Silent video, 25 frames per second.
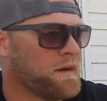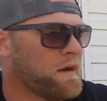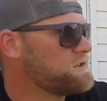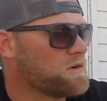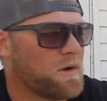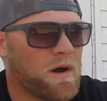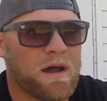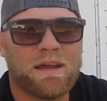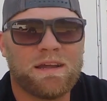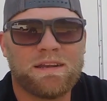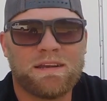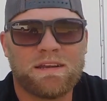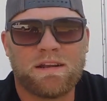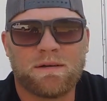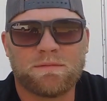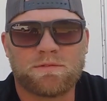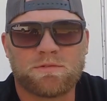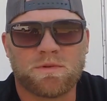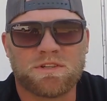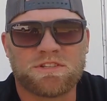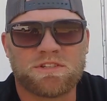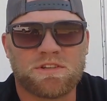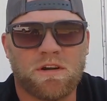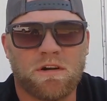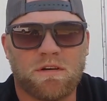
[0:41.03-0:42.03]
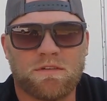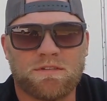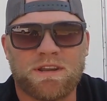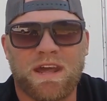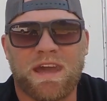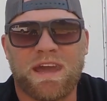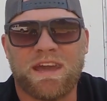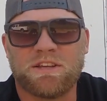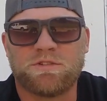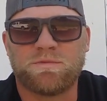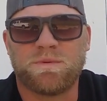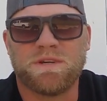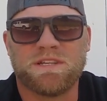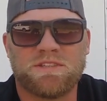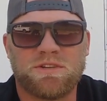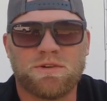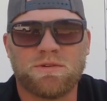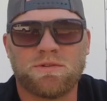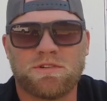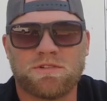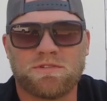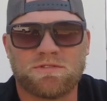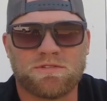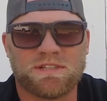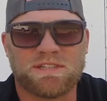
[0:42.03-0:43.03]
so I ended up switching over to HP
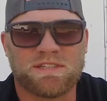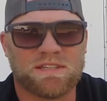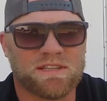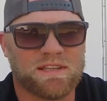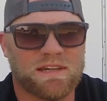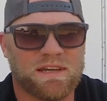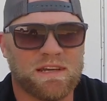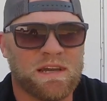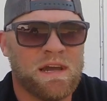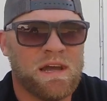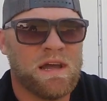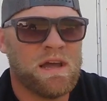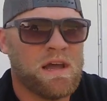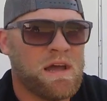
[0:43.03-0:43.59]
Tuners recently.